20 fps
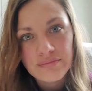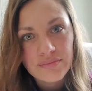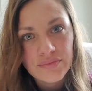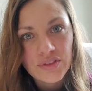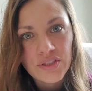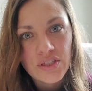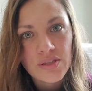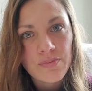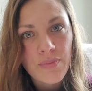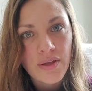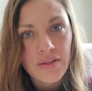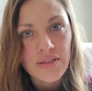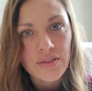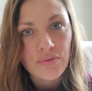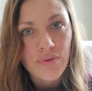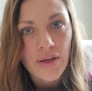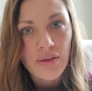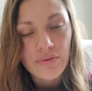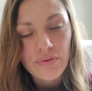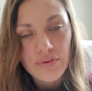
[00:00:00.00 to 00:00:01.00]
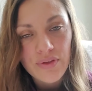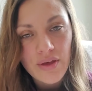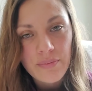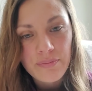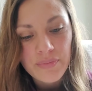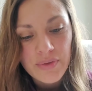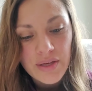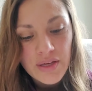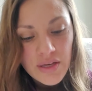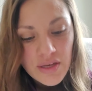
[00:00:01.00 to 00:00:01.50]
just melting right through them.
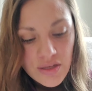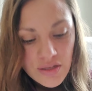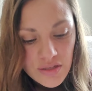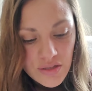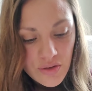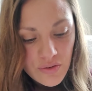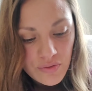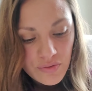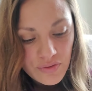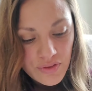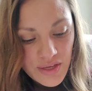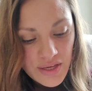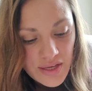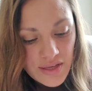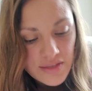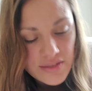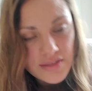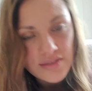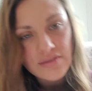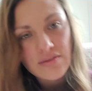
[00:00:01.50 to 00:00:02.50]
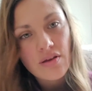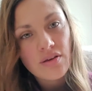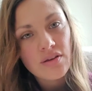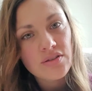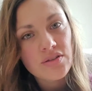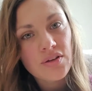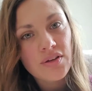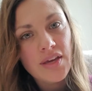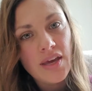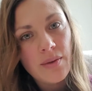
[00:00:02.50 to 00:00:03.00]
So these, as long as
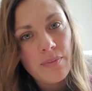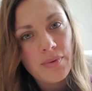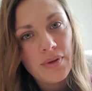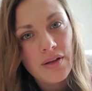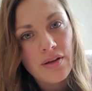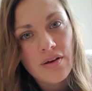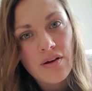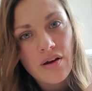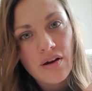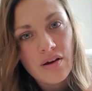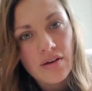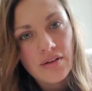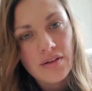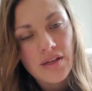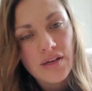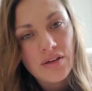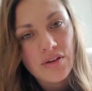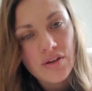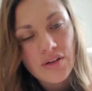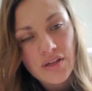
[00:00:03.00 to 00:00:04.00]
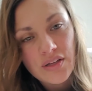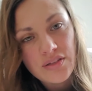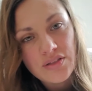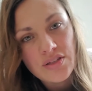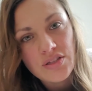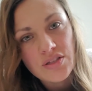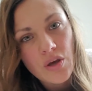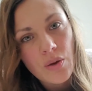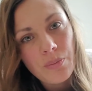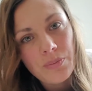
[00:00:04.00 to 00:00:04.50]
you're keeping it on a good
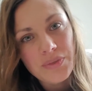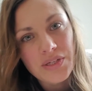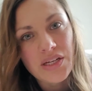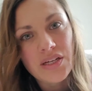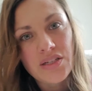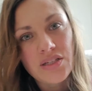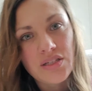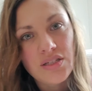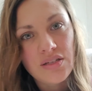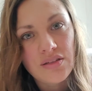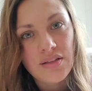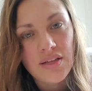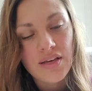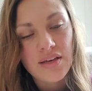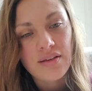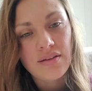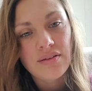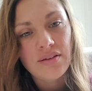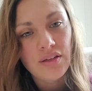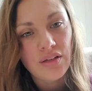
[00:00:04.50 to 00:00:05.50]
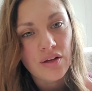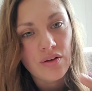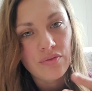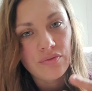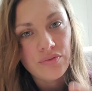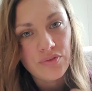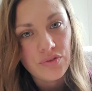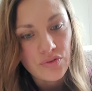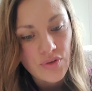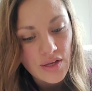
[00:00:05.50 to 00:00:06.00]
soap dish that,
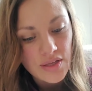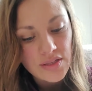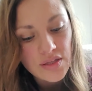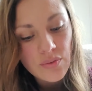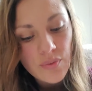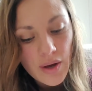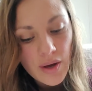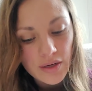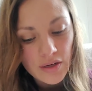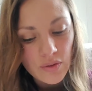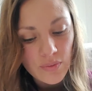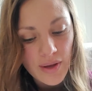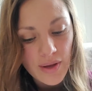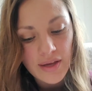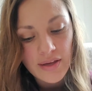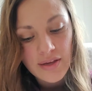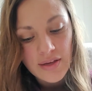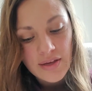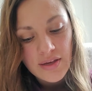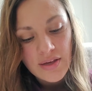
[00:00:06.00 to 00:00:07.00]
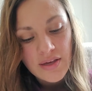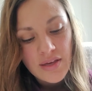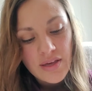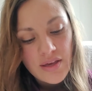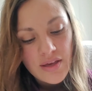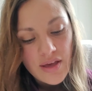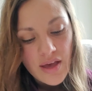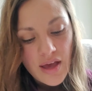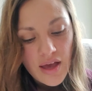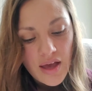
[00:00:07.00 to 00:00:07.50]
drains the water away,
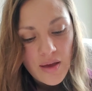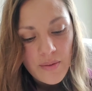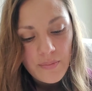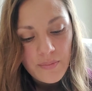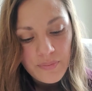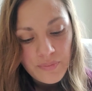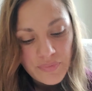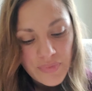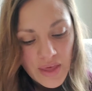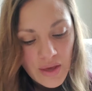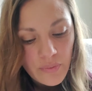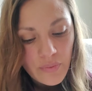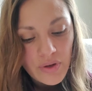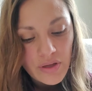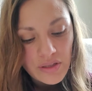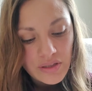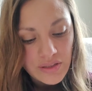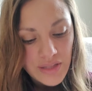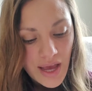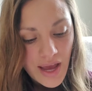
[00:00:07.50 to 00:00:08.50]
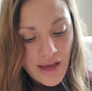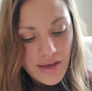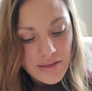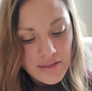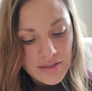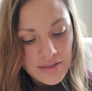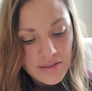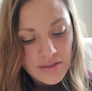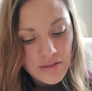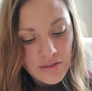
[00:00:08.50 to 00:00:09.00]
they will
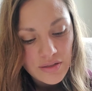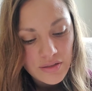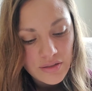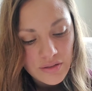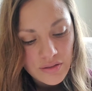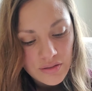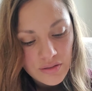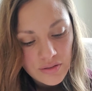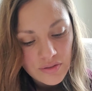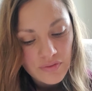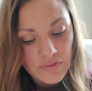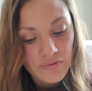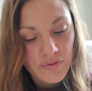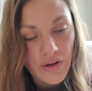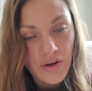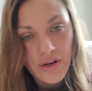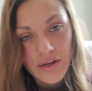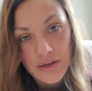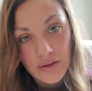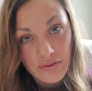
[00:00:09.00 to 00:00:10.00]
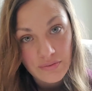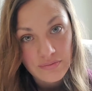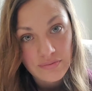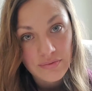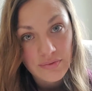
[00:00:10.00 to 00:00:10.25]
last a very